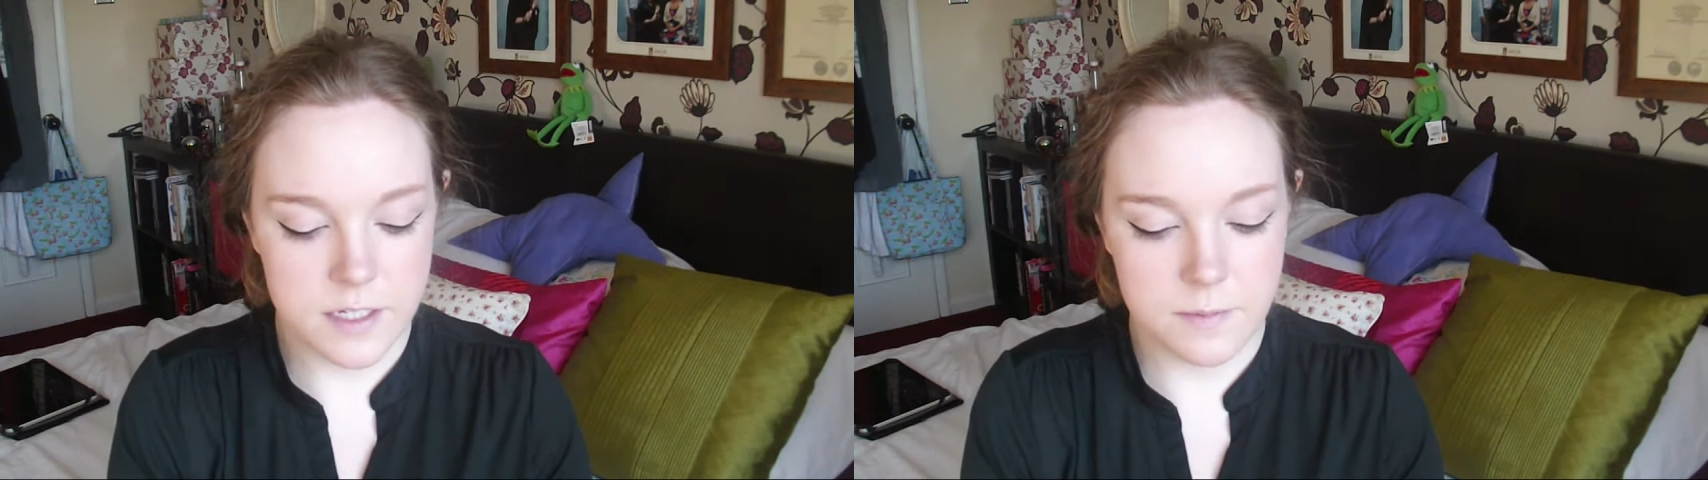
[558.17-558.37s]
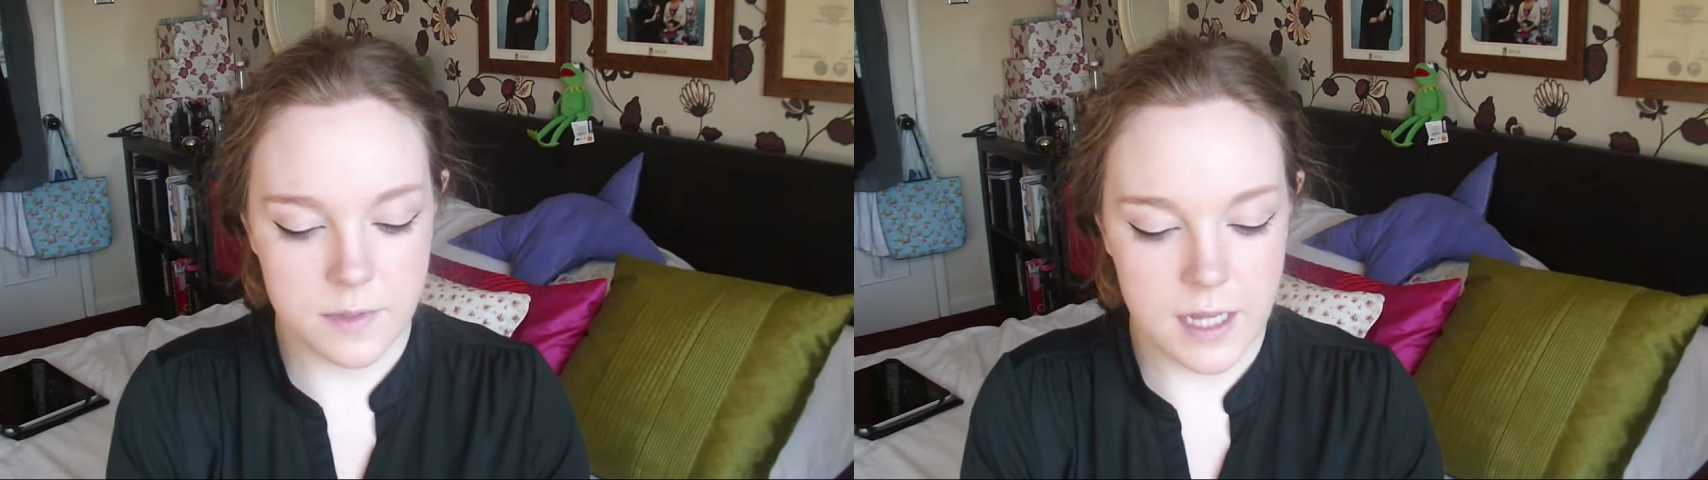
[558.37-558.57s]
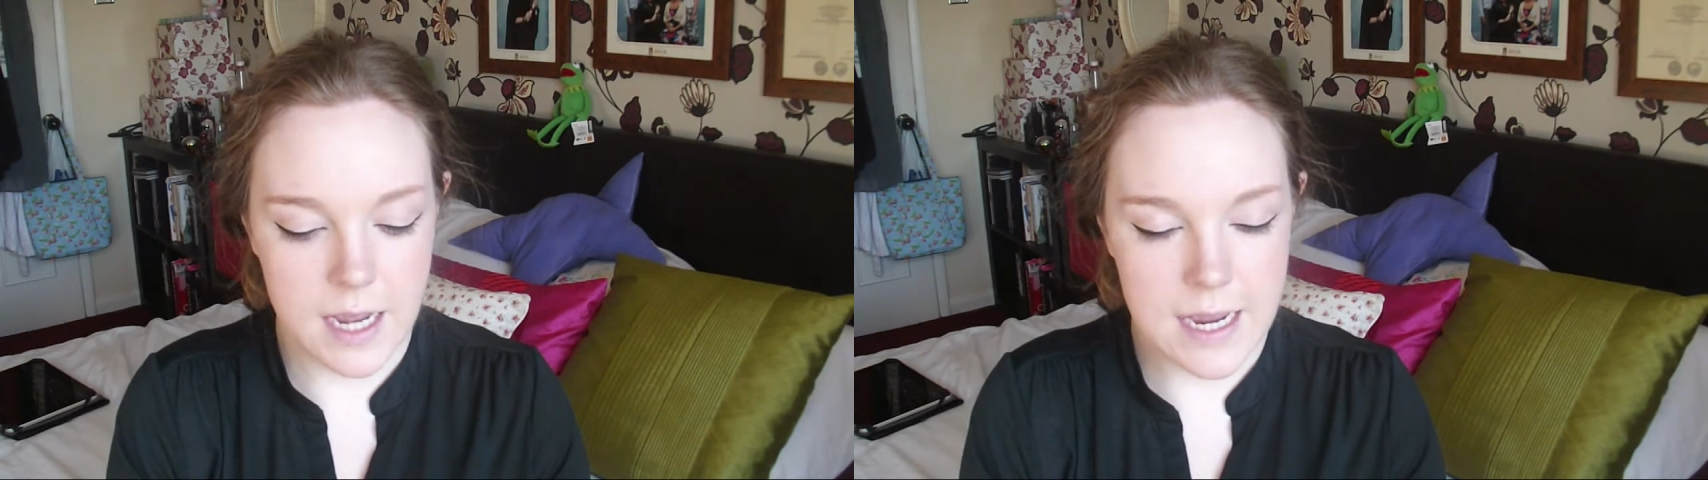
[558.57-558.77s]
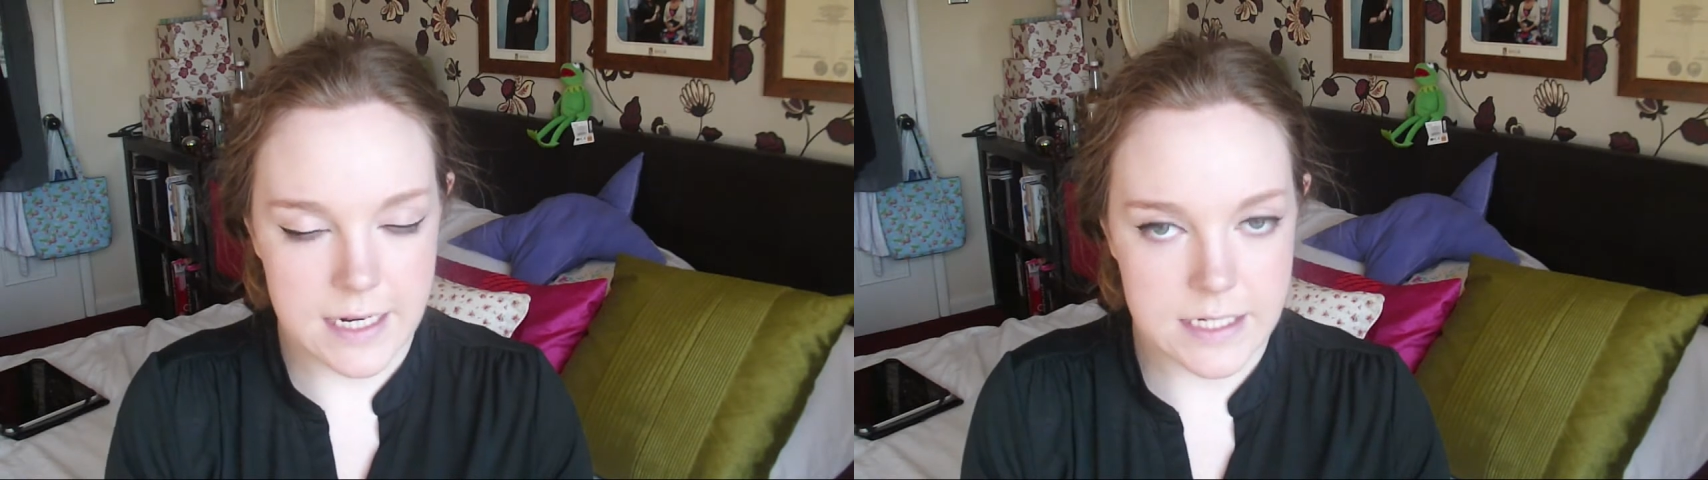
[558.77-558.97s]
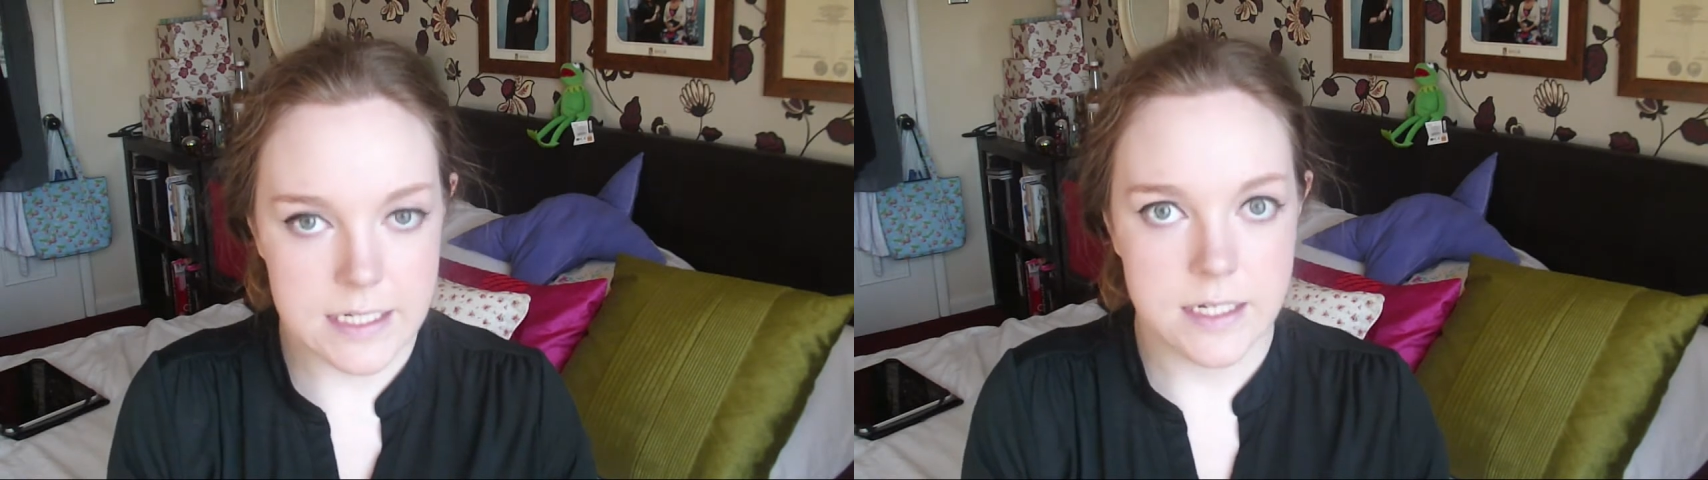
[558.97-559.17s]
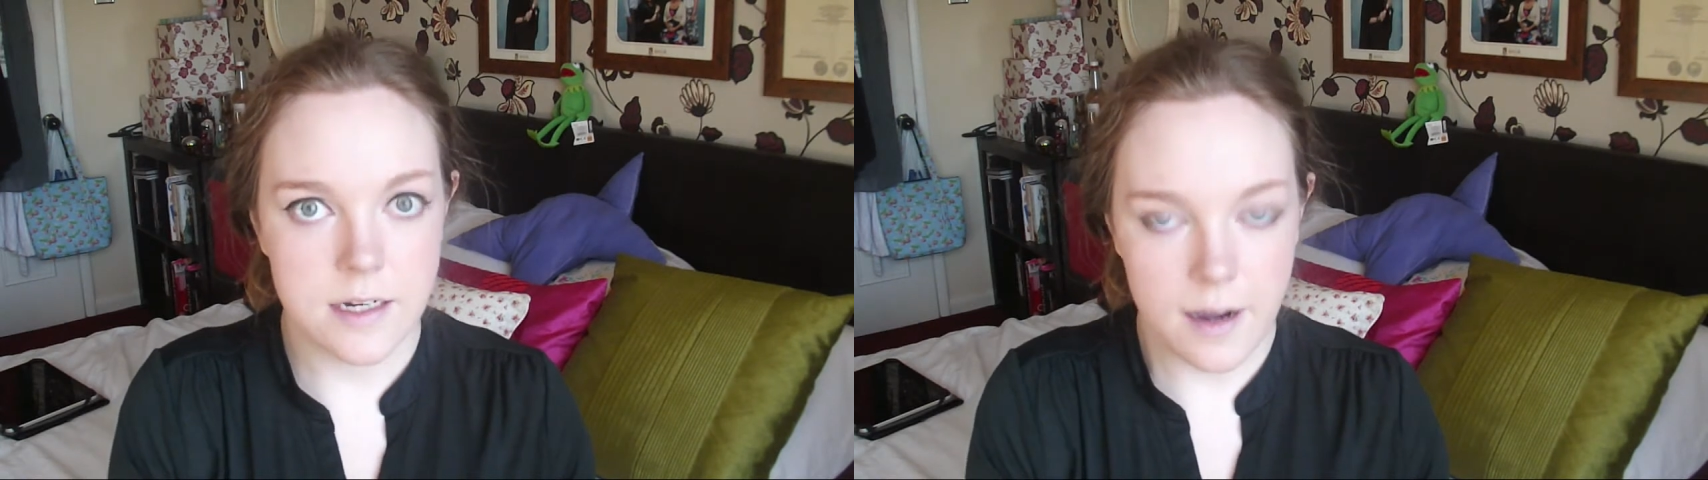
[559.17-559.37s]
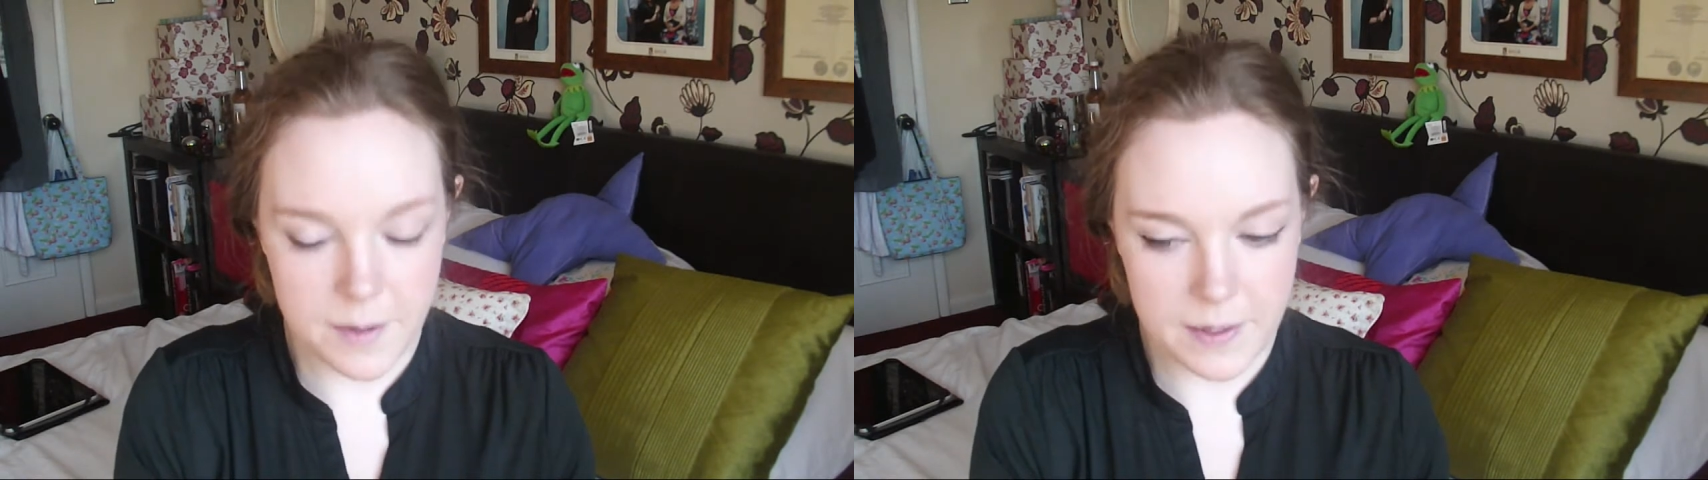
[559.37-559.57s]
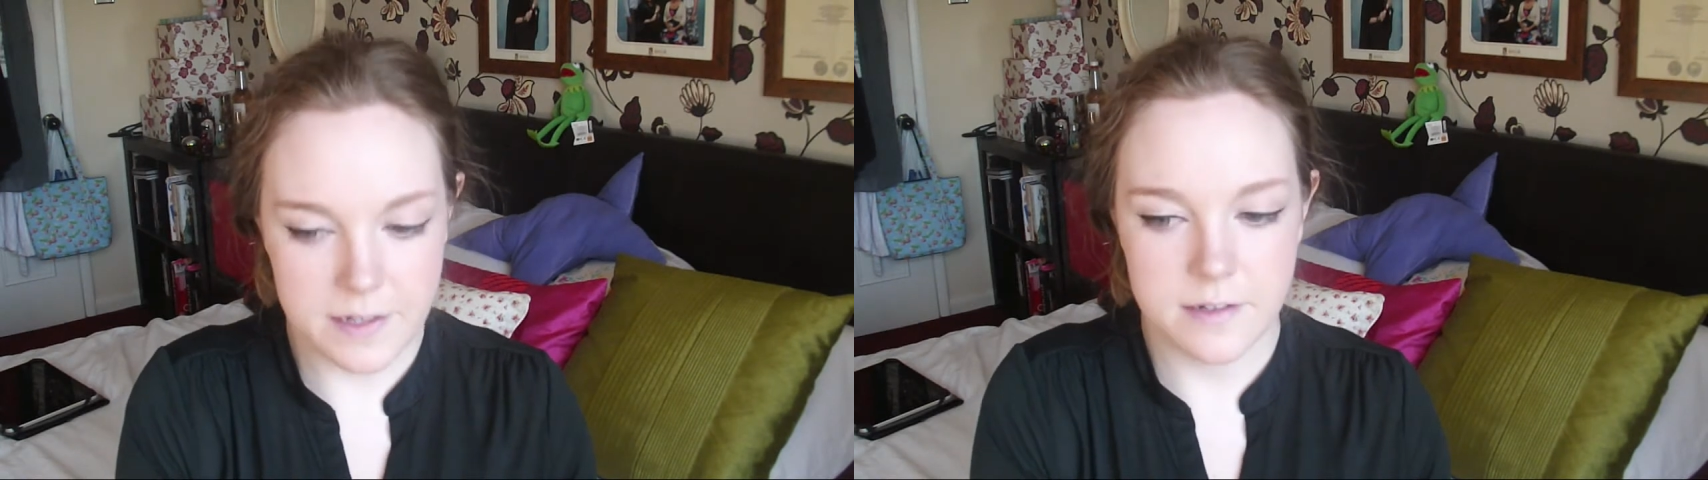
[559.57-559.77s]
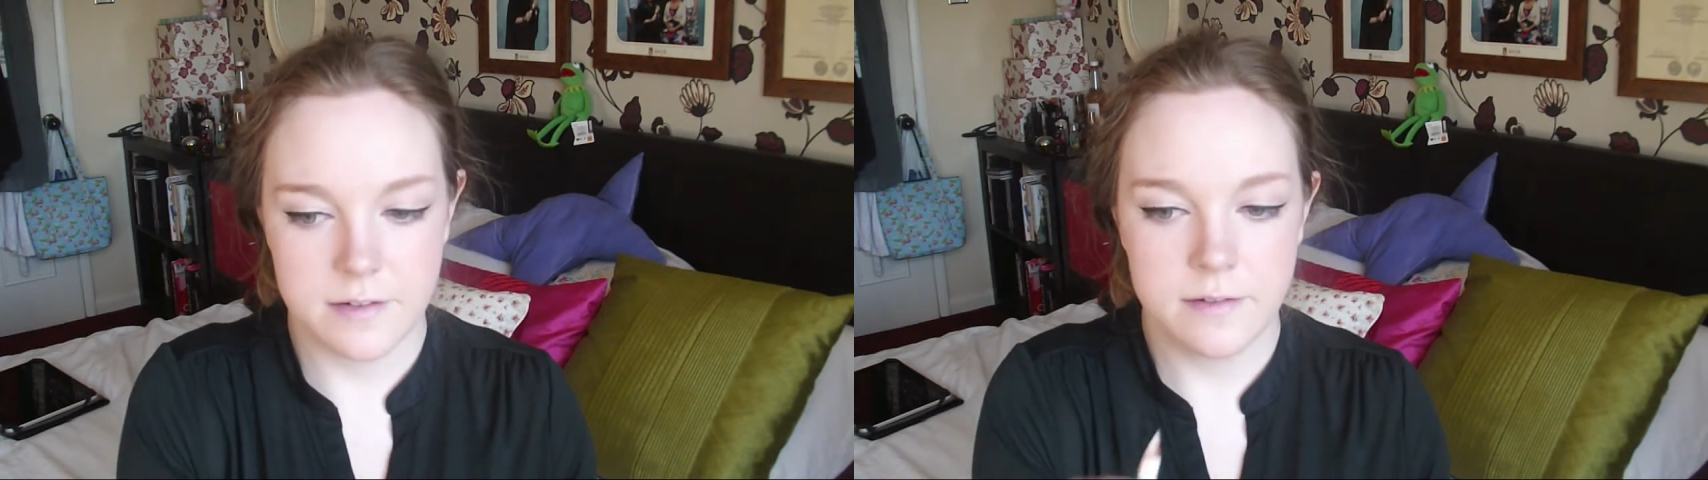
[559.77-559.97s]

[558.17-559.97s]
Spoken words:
double-ended eye pencil.